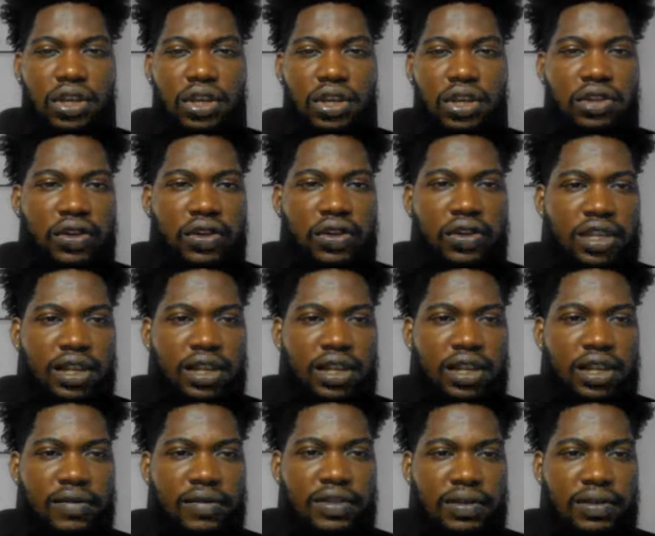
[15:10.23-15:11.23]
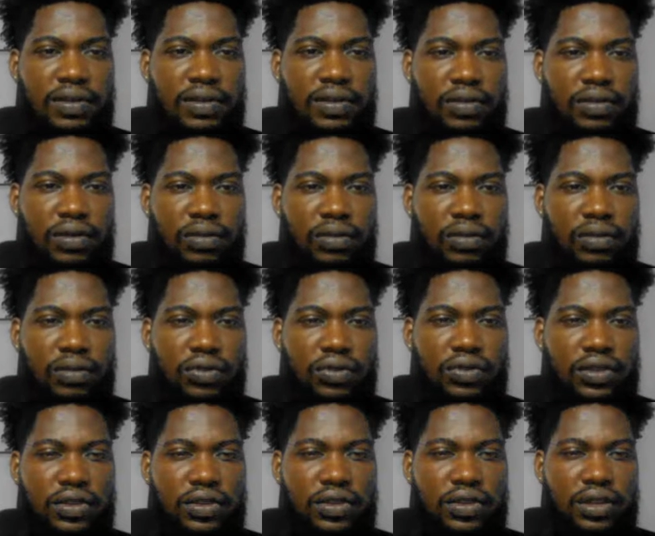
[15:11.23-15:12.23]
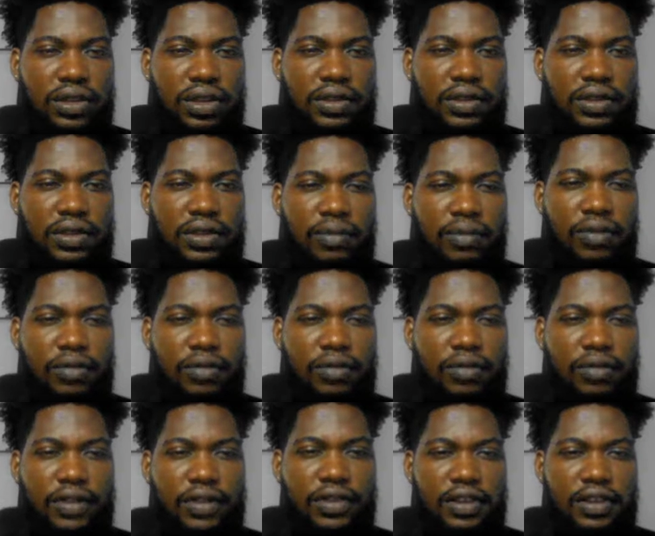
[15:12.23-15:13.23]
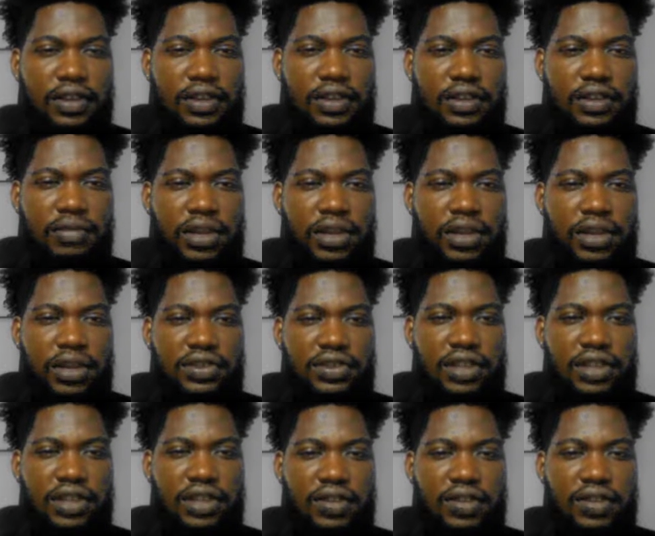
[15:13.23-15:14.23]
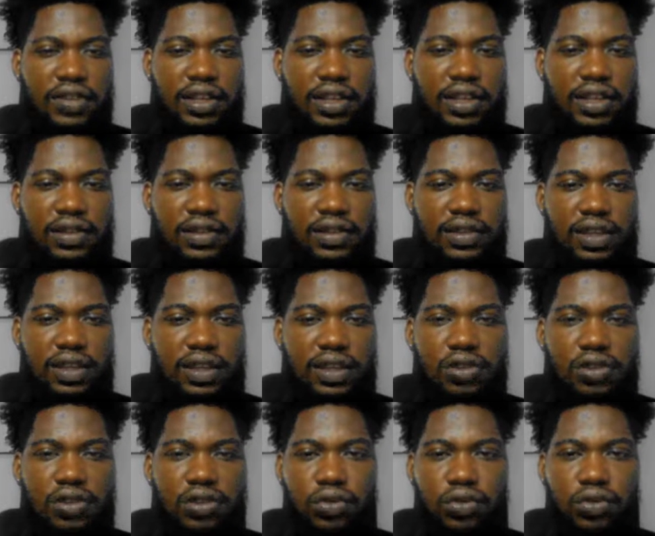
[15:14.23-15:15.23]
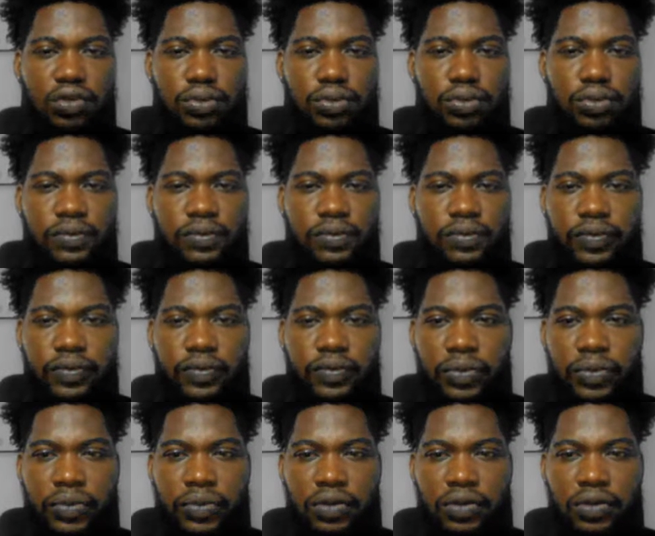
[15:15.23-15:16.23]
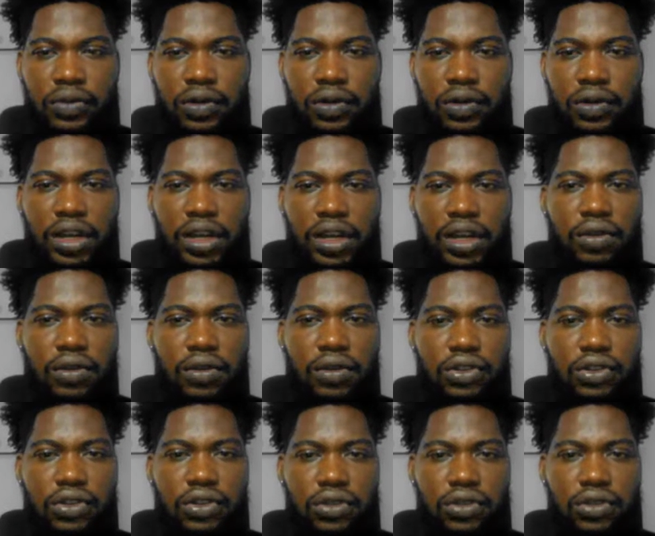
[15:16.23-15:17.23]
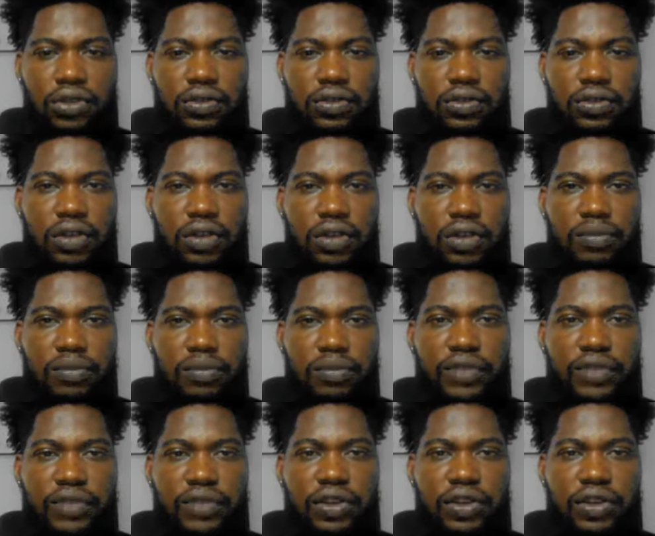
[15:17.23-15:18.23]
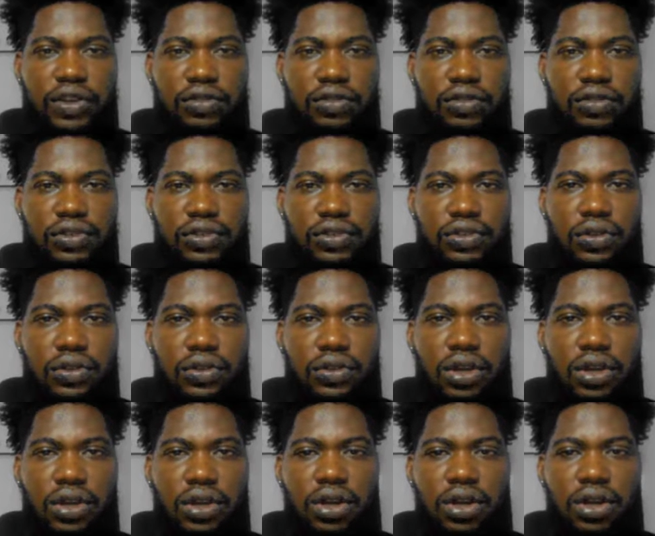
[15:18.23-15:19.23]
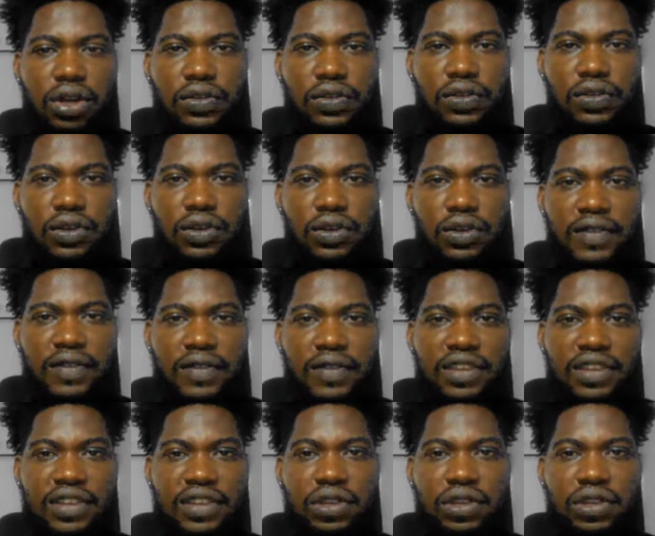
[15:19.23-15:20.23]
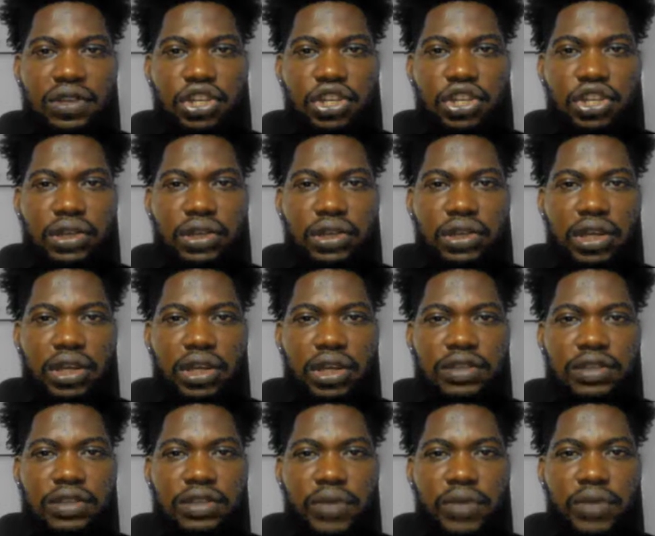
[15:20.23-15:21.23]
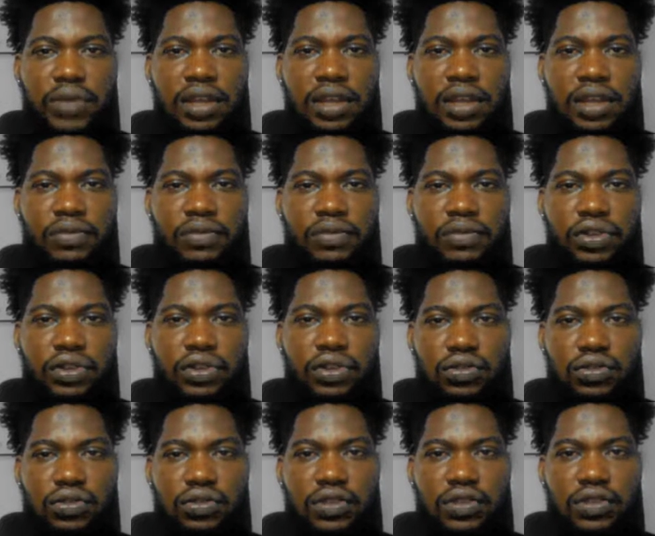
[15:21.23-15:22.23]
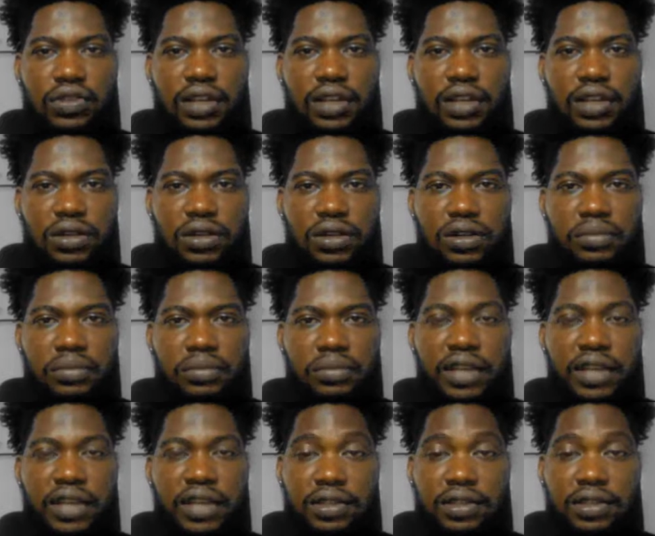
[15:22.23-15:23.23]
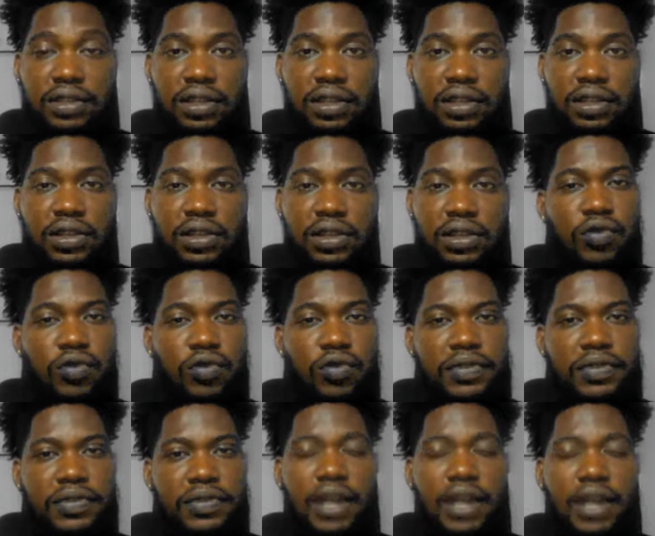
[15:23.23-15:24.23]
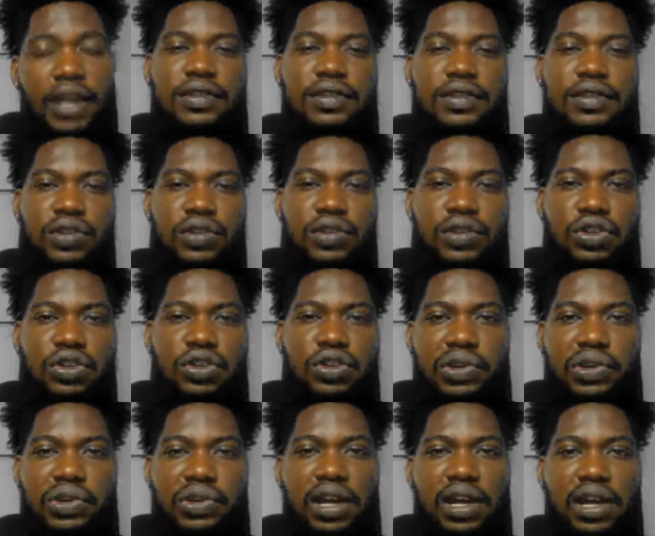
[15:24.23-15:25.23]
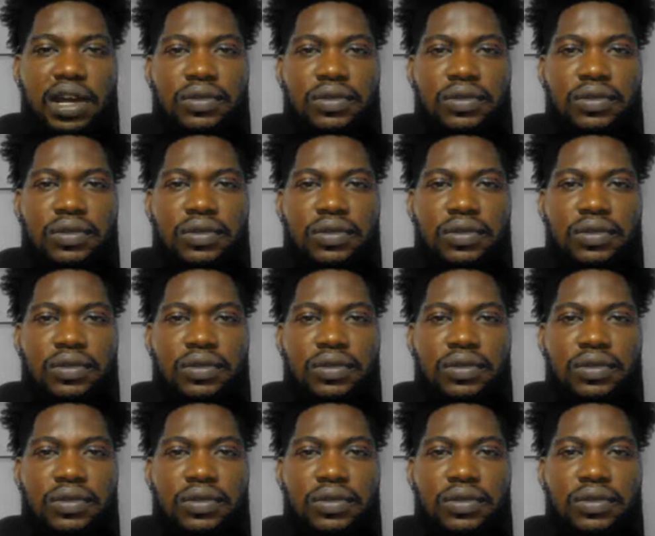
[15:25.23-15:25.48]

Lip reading: I already have the theme to upload this WordPress theme, and you see that I click that and click on open. So I click on install. So let's wait for it to install. Because after the installation, it's when I'm going to start editing the website. So I'll show you how